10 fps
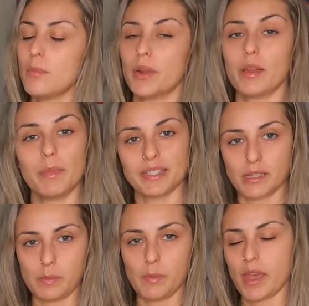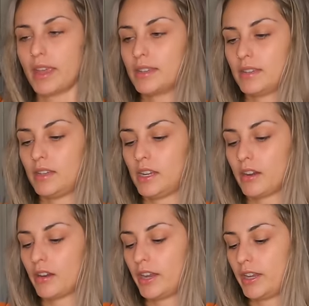but my sleeping bag is in
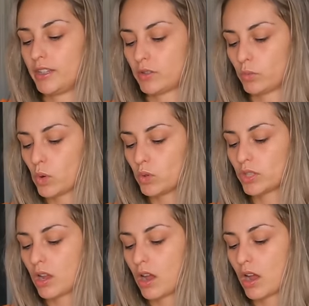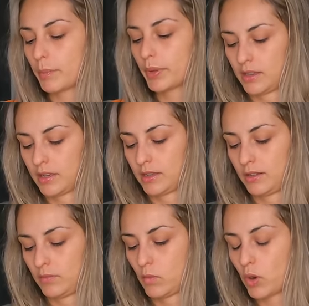here and it's a roll top
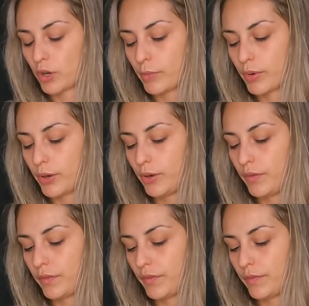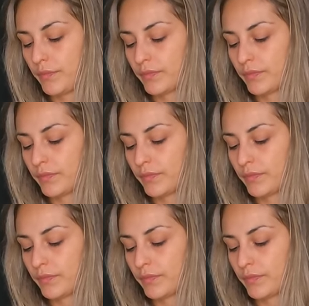and waterproof